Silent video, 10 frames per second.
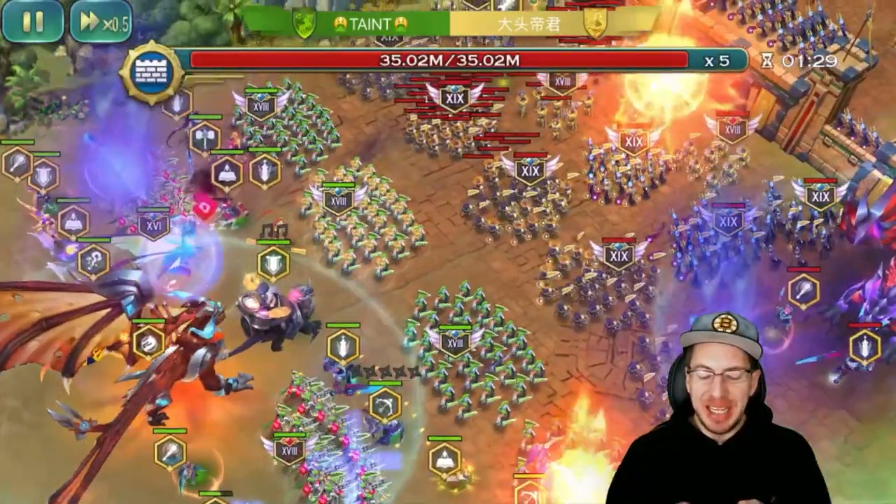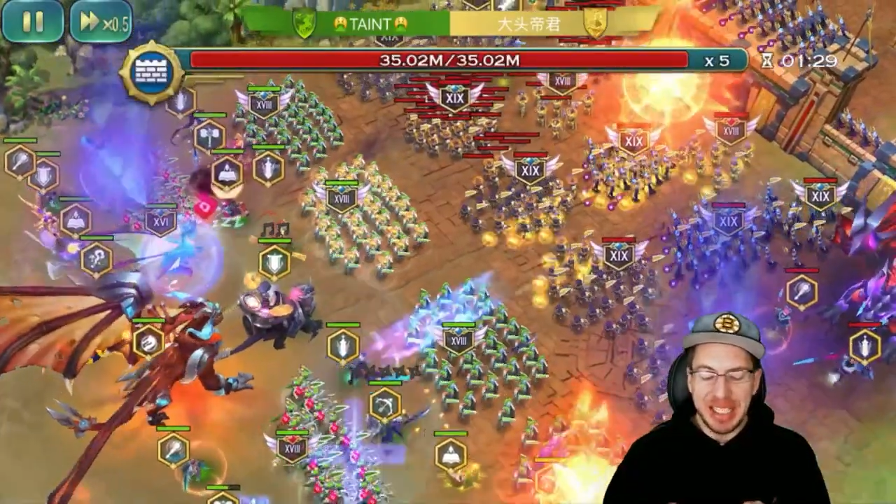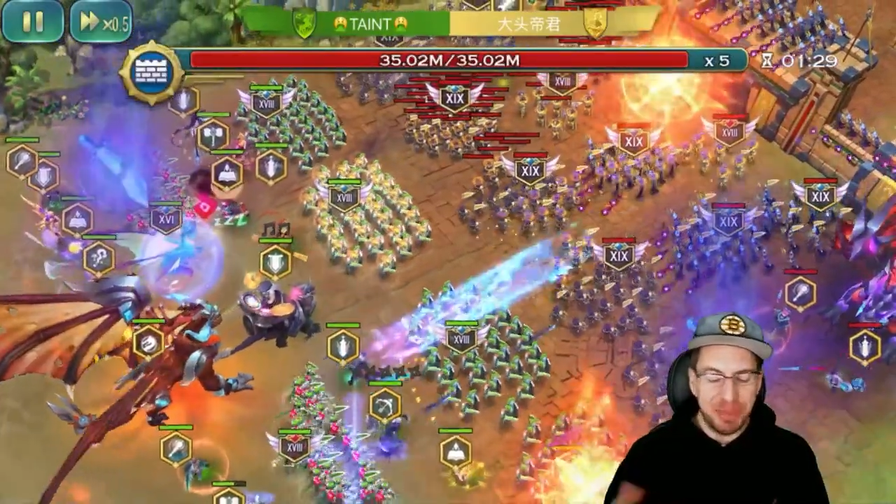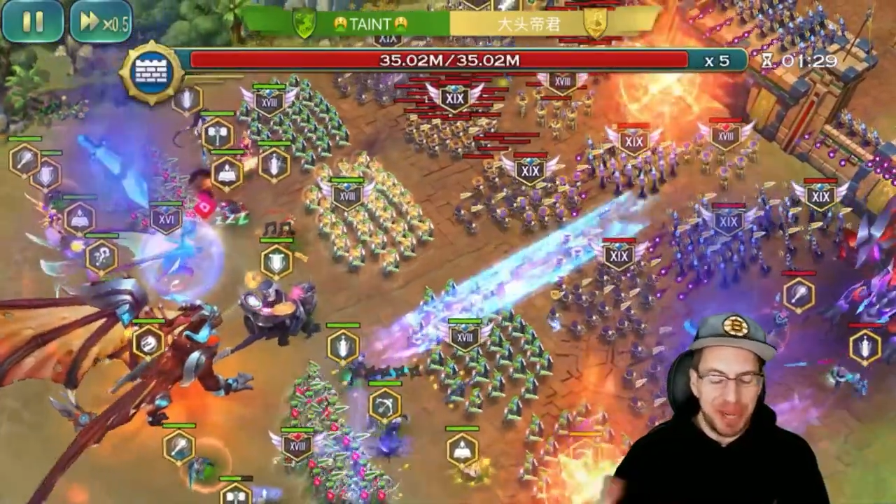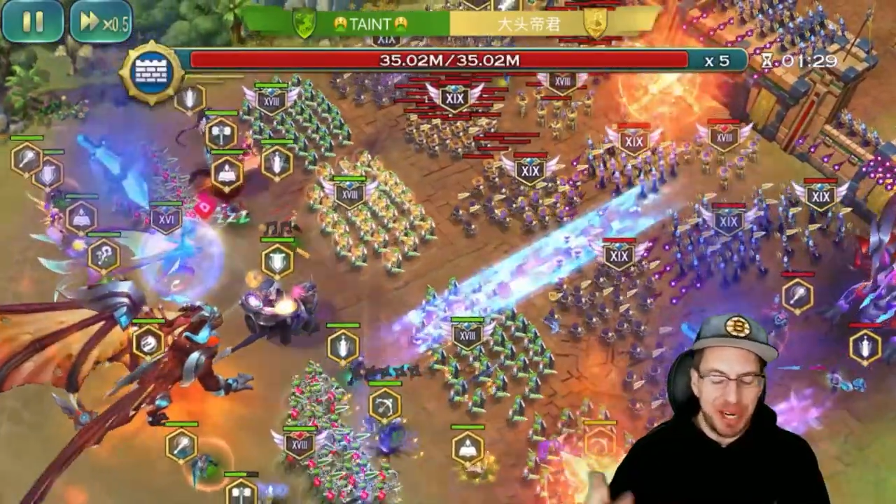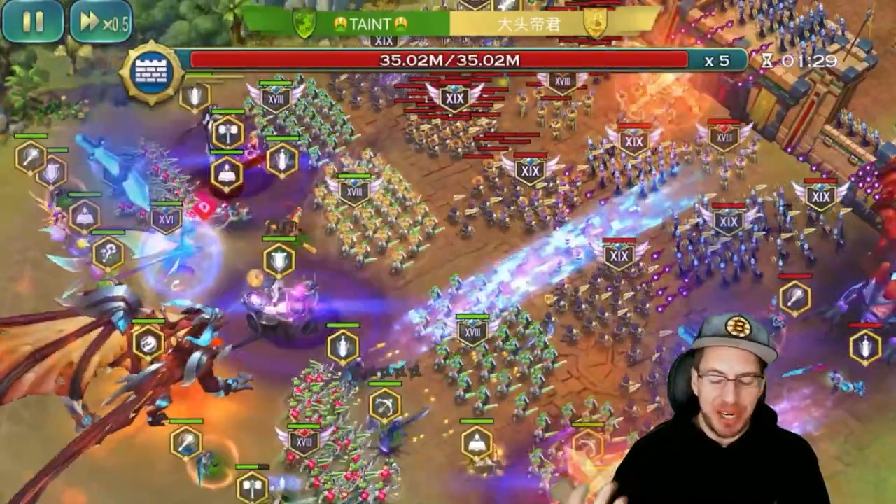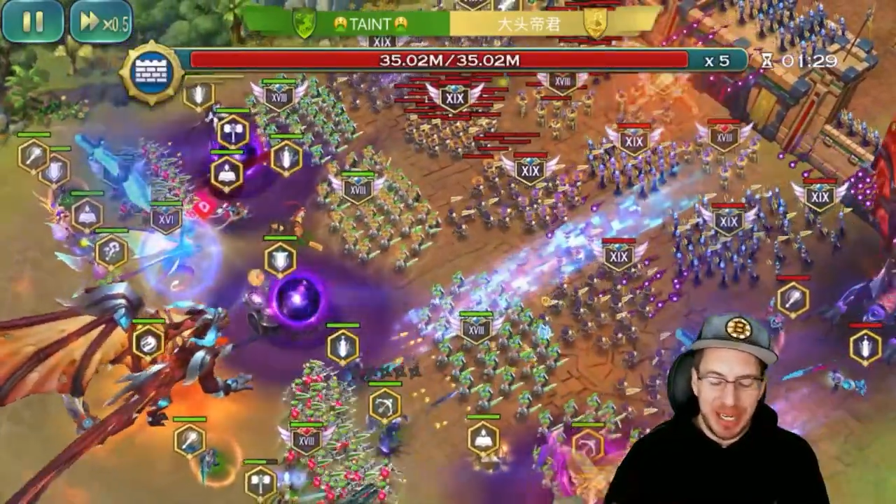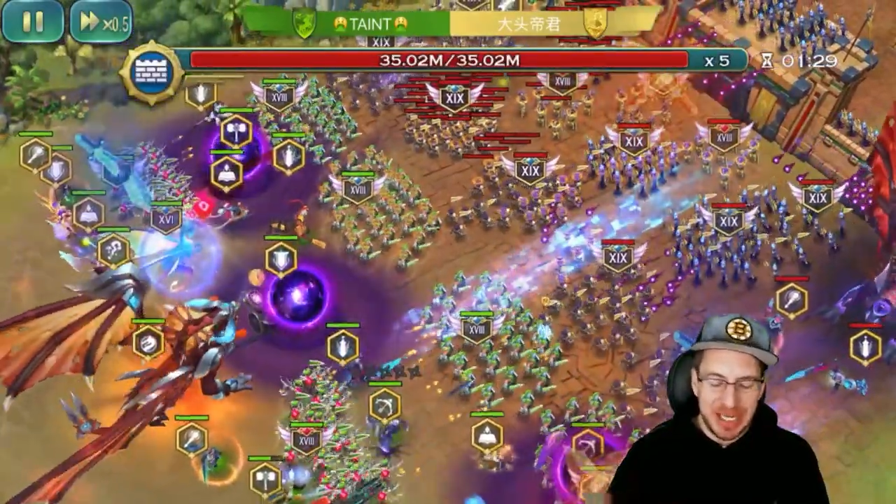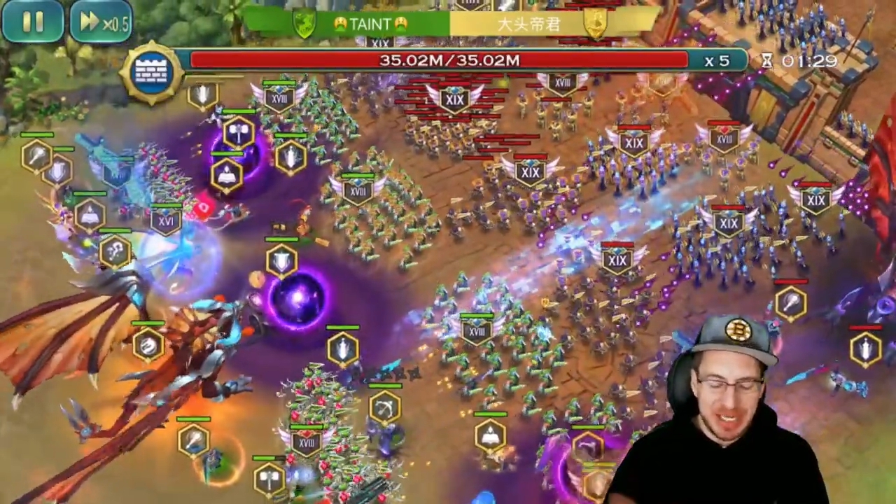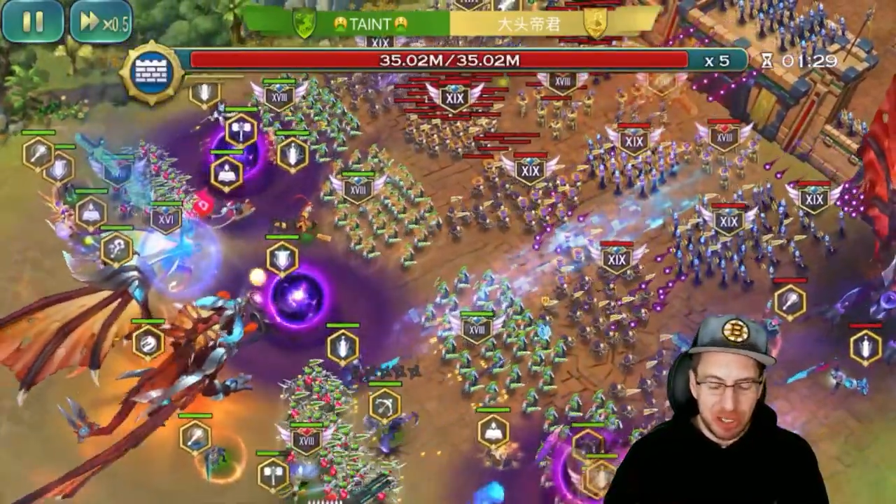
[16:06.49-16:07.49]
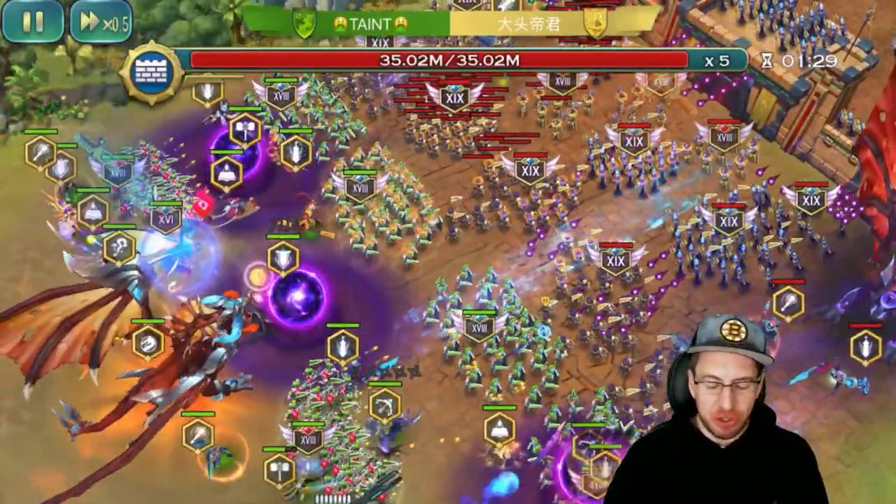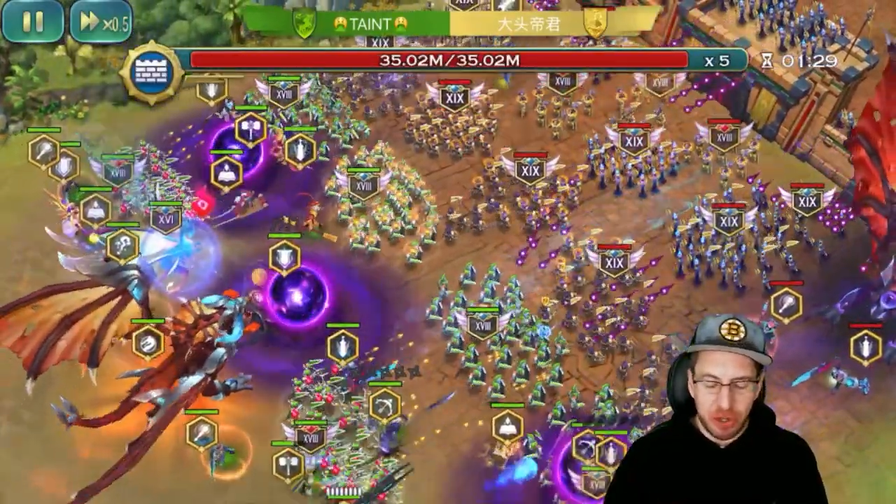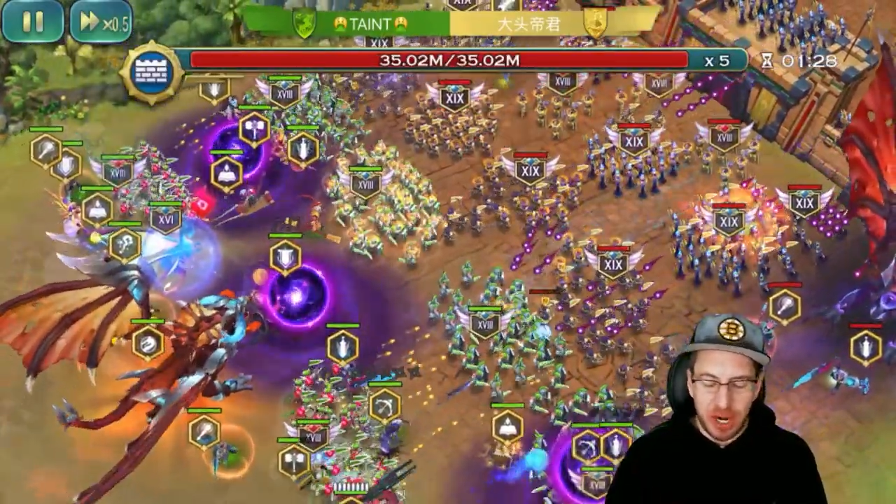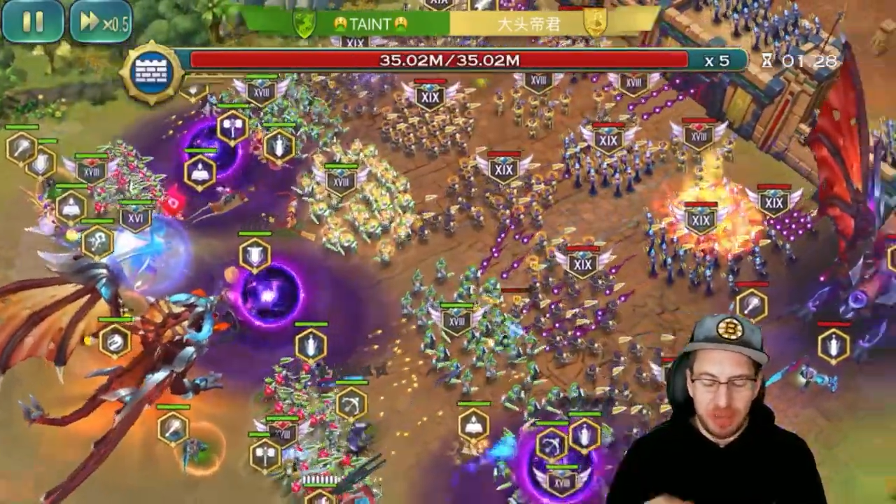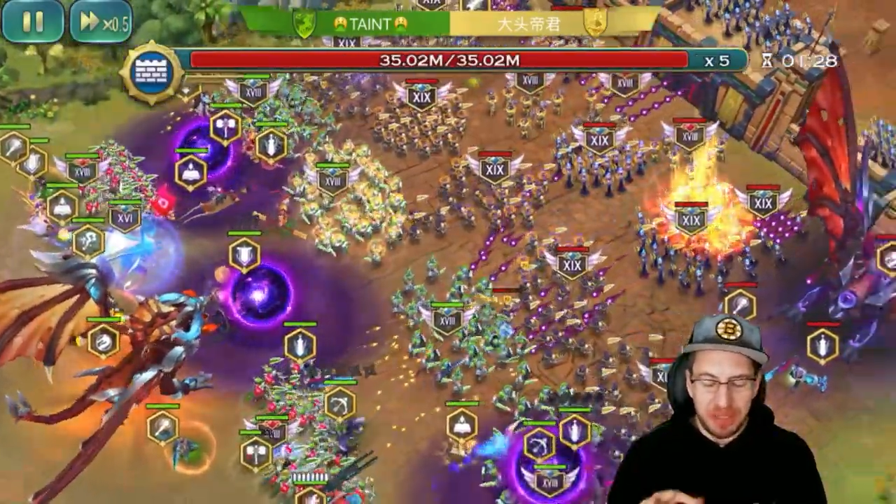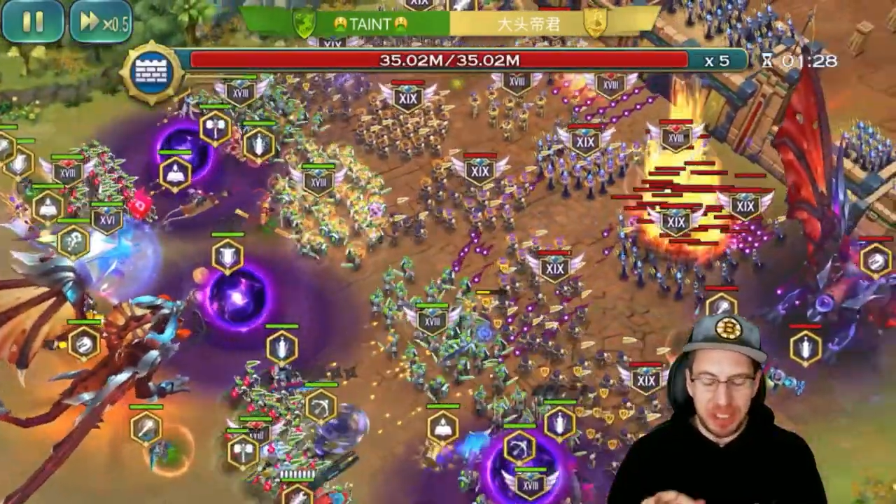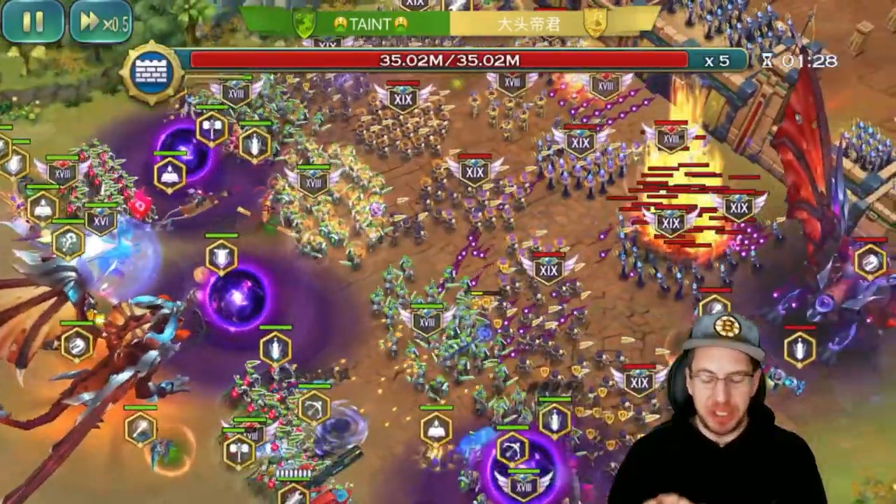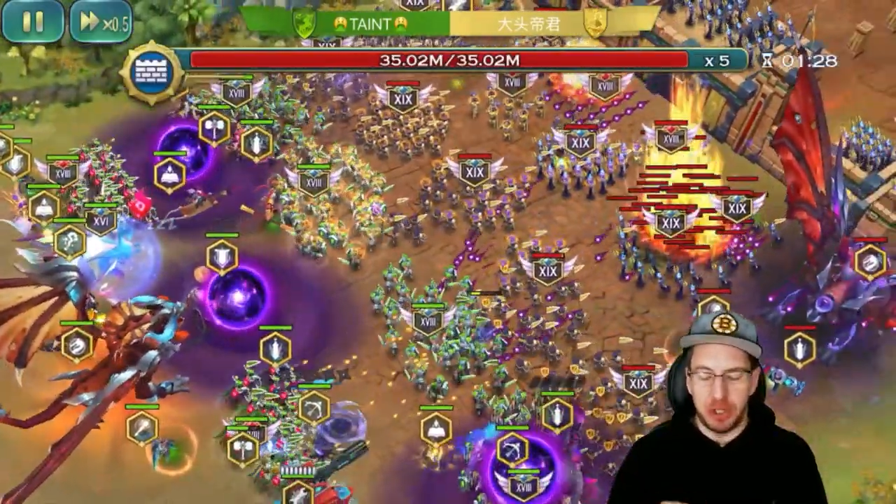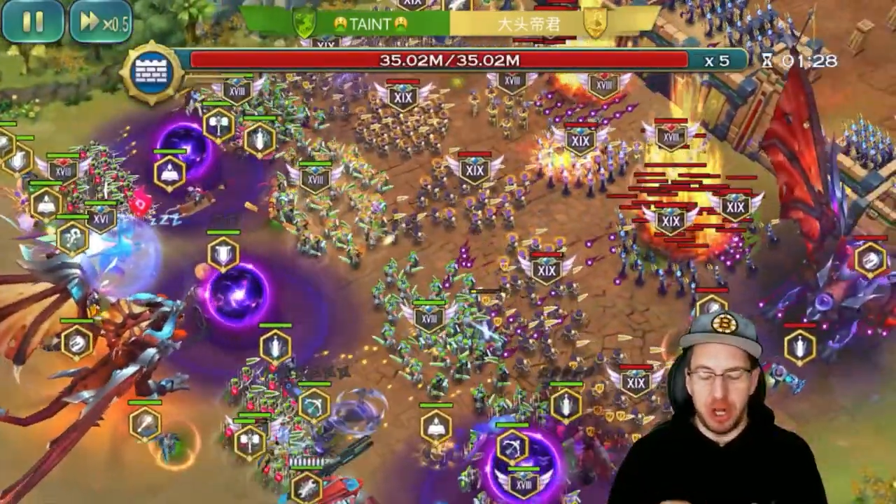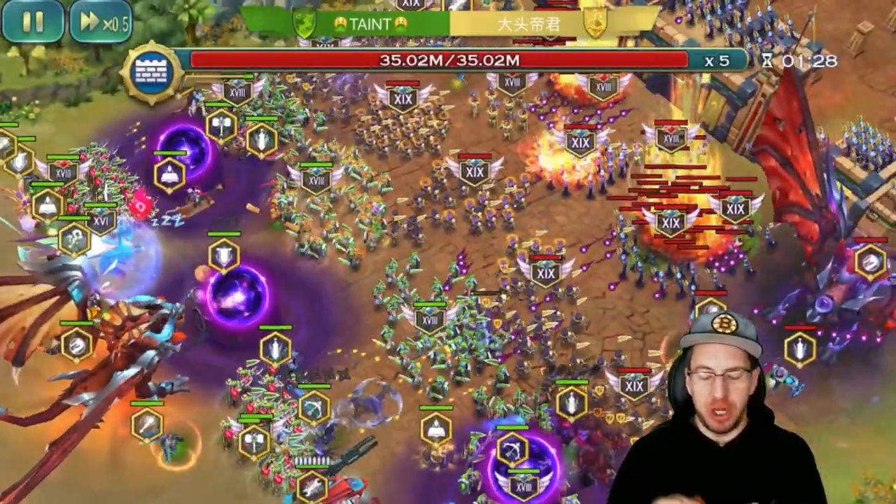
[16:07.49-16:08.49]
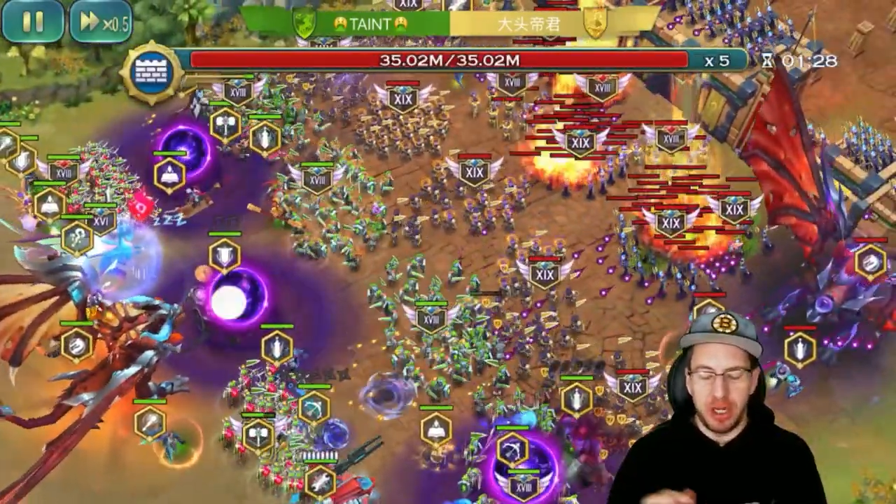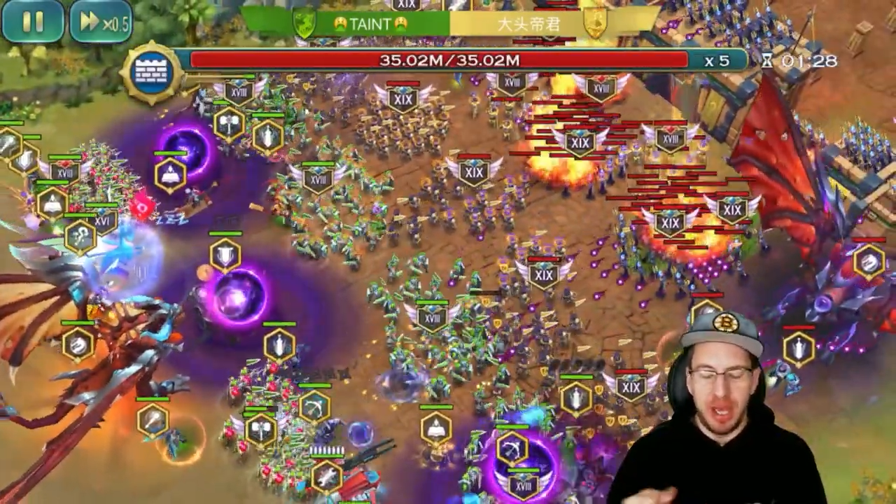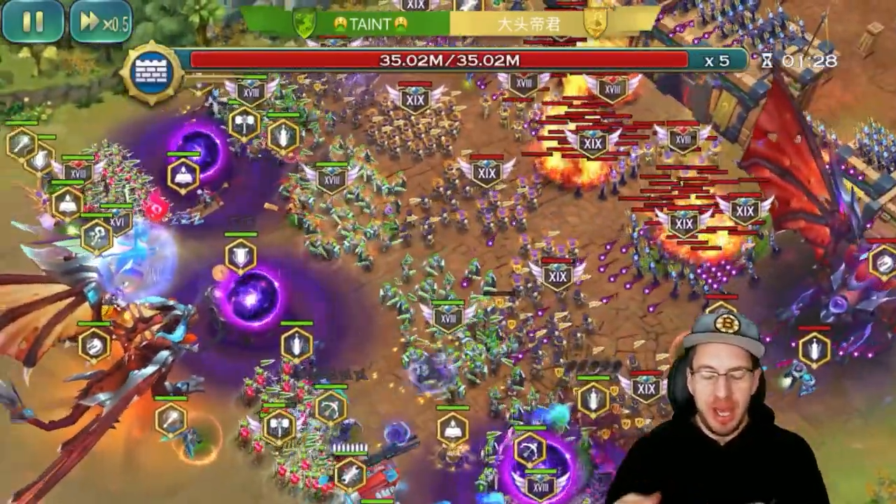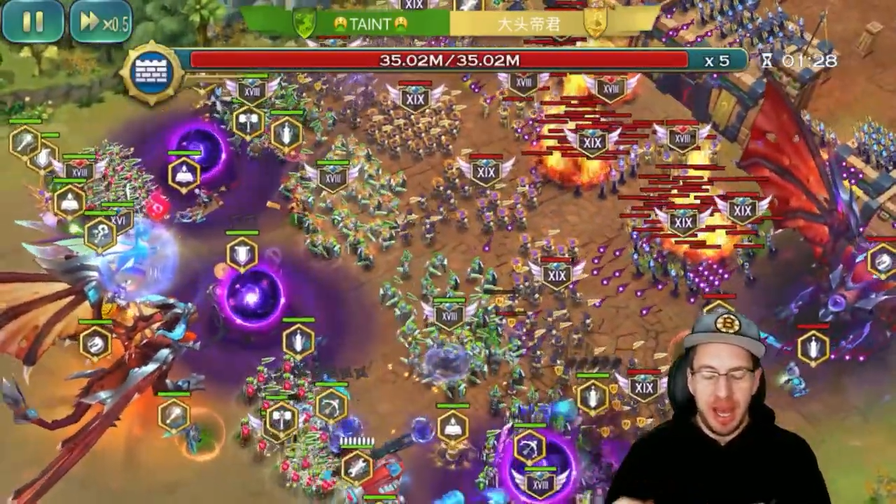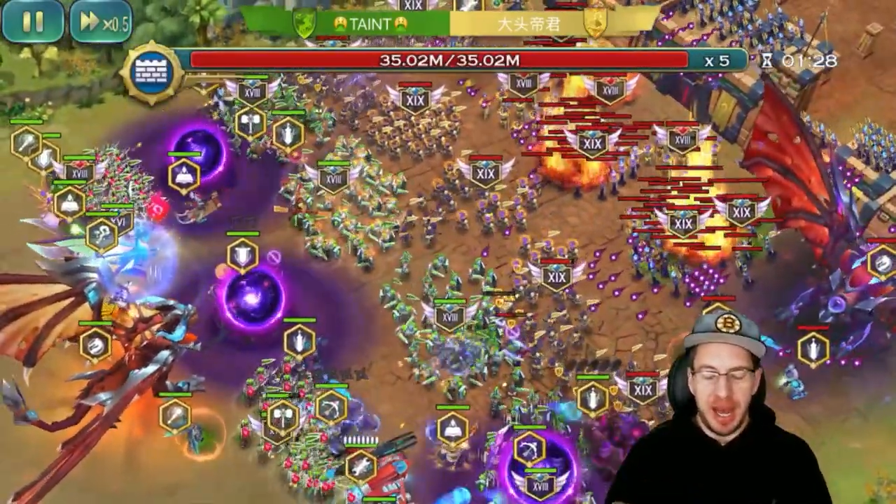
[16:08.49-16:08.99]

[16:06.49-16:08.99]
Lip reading: This player is incredibly strong.